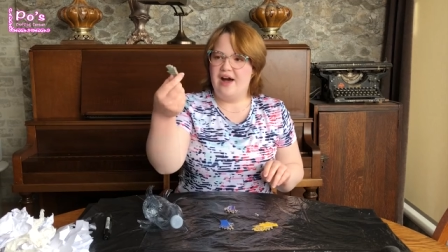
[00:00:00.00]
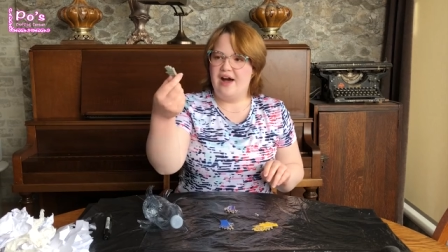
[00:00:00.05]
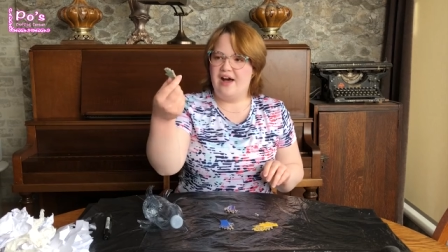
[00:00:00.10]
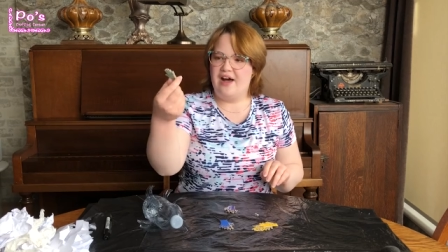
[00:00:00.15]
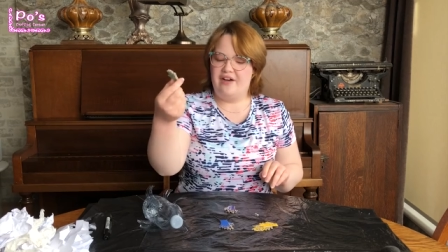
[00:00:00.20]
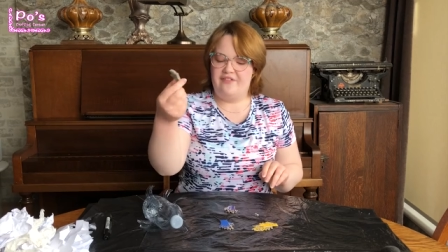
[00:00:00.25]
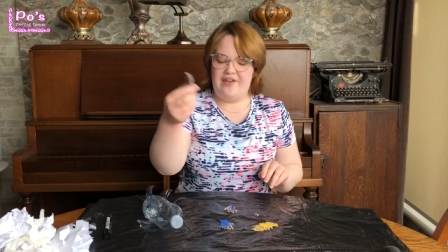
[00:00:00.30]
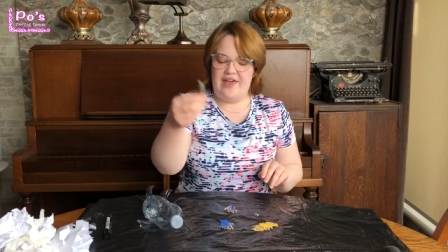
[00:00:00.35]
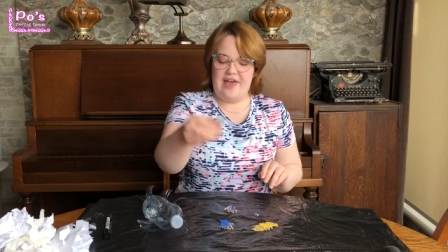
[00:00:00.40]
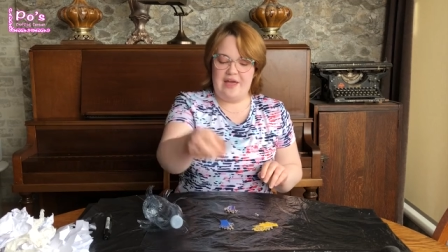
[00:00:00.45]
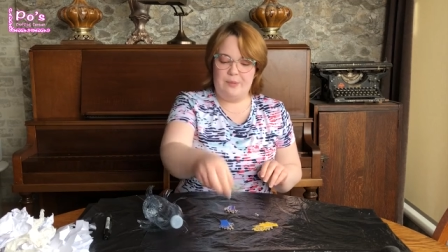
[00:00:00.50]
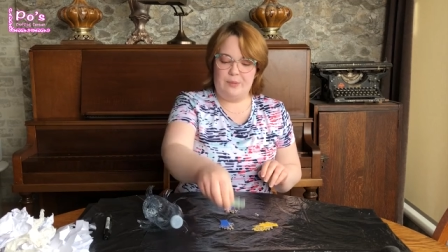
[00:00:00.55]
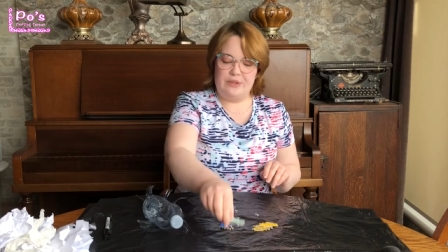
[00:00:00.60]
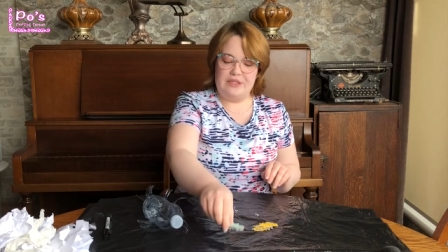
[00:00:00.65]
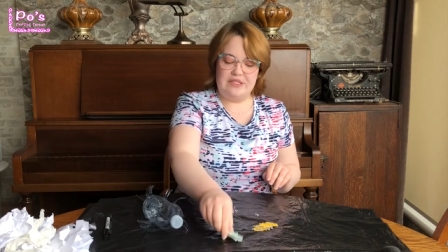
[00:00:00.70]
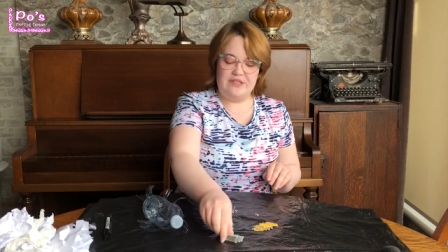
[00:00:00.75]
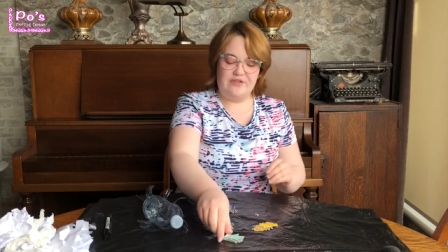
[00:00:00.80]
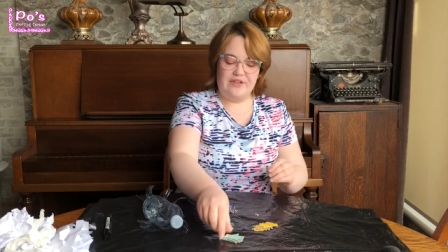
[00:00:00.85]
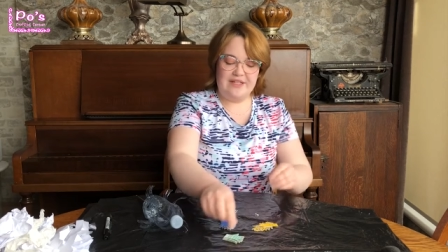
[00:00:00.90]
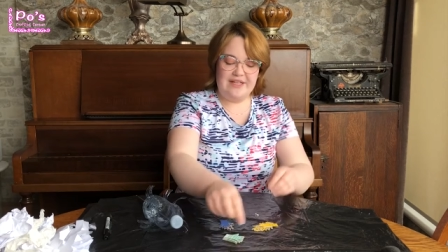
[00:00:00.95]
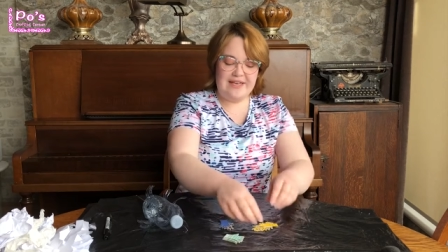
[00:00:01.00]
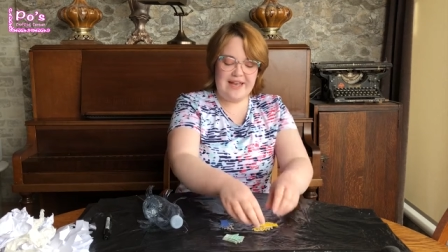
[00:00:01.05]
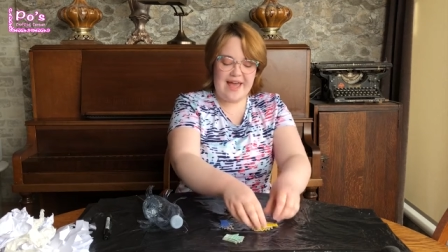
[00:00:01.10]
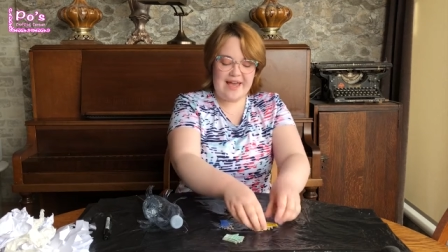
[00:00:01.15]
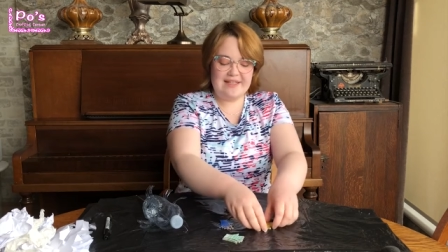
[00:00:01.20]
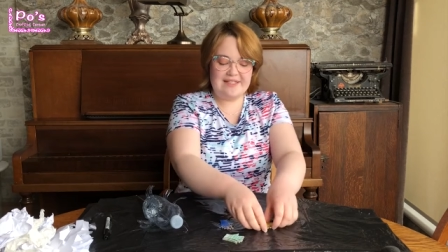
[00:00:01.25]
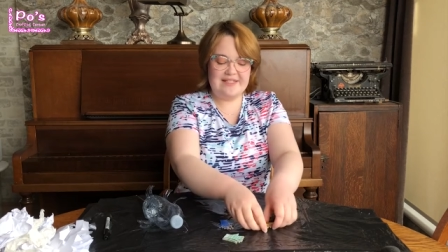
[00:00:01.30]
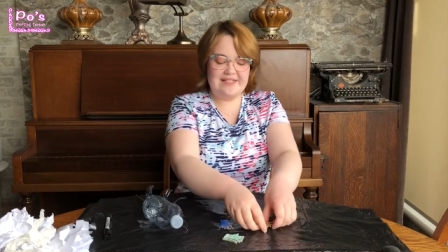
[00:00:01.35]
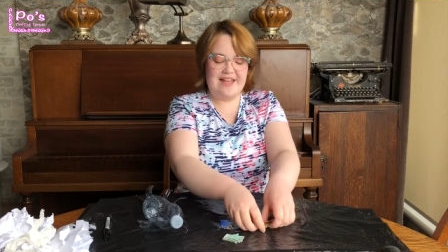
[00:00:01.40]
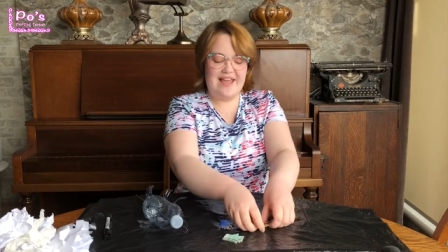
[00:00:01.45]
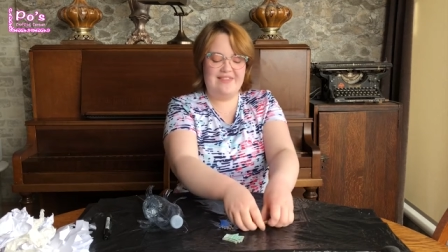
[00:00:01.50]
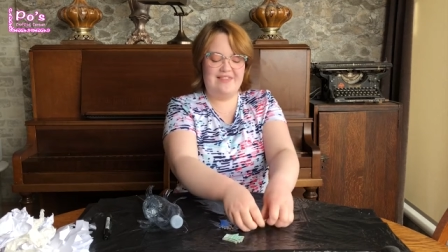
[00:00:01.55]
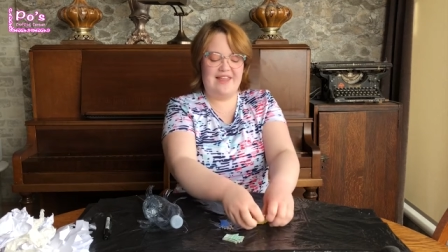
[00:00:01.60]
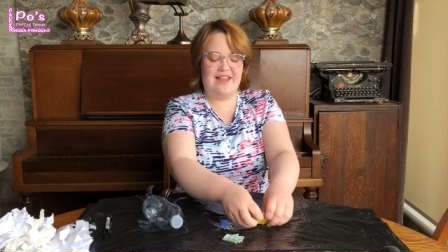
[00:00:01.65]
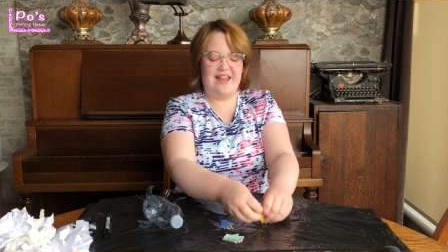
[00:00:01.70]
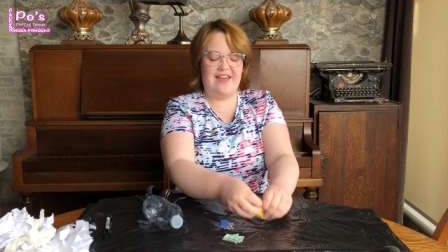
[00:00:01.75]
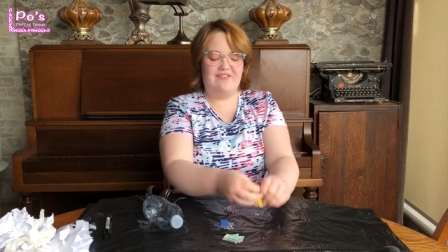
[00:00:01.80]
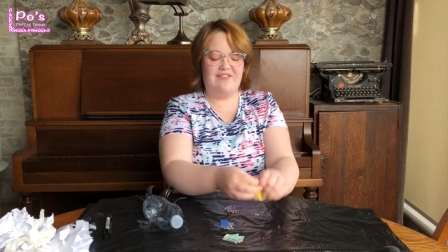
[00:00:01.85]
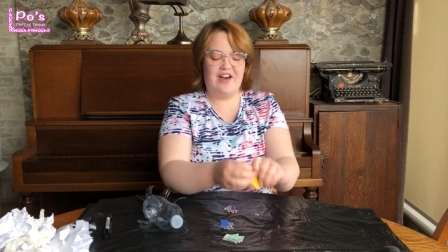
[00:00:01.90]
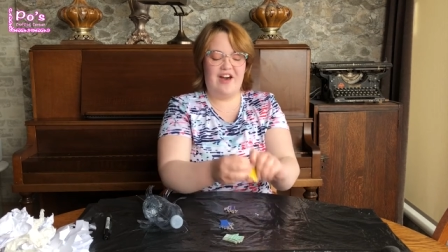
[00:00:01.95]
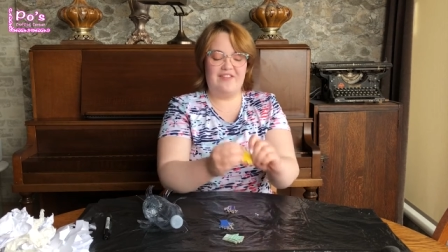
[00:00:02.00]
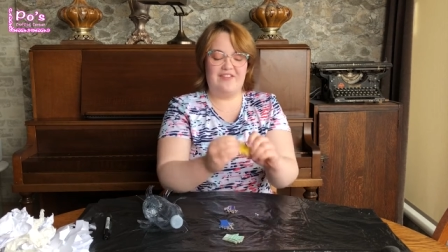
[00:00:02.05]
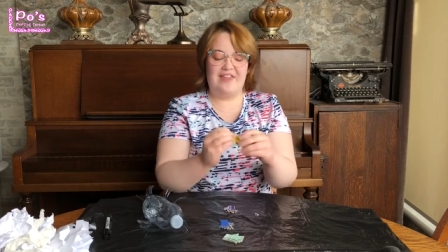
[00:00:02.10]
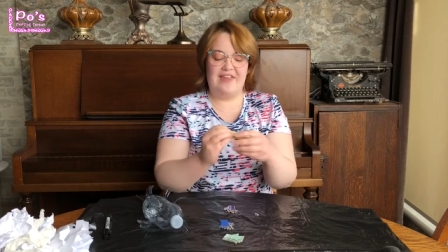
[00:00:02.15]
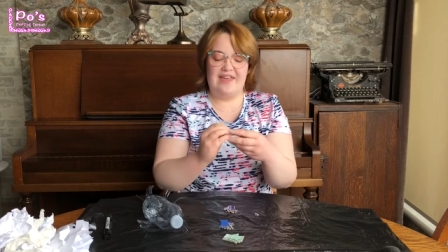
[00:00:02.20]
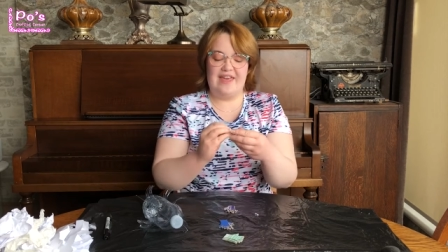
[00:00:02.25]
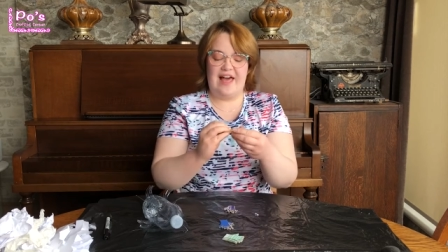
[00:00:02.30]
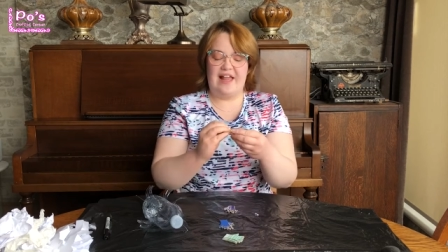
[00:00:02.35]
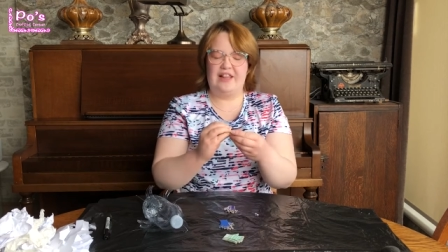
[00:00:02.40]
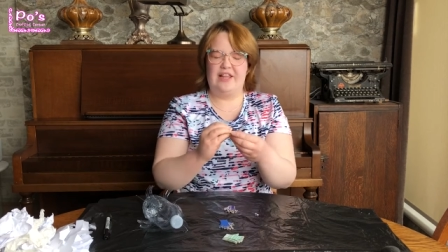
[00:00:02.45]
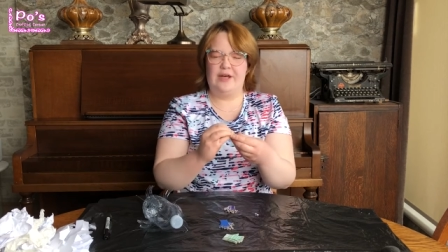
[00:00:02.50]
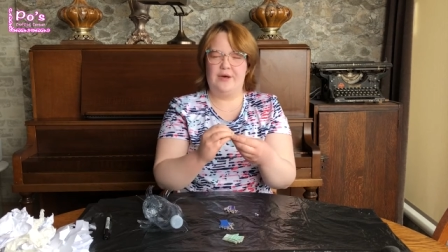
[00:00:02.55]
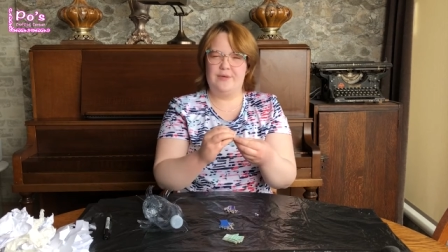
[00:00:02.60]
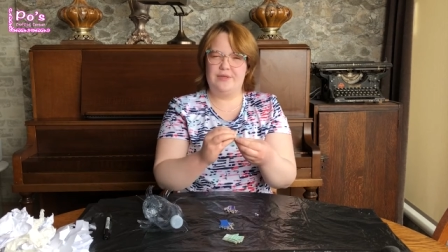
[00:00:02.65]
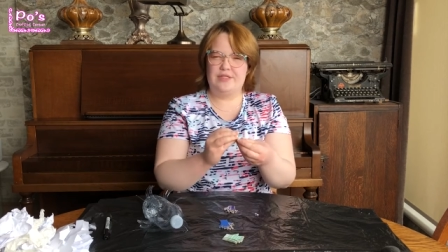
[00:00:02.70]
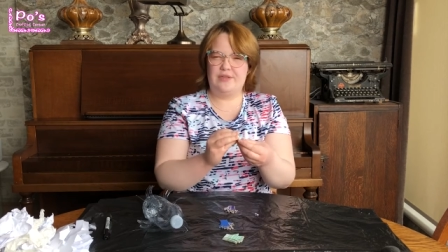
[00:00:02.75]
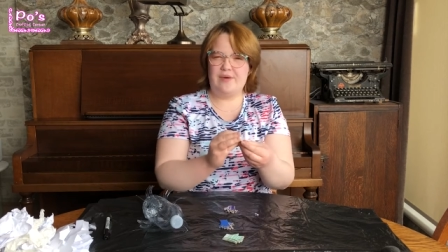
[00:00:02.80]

of handprints for the next, and then I've got the yellow.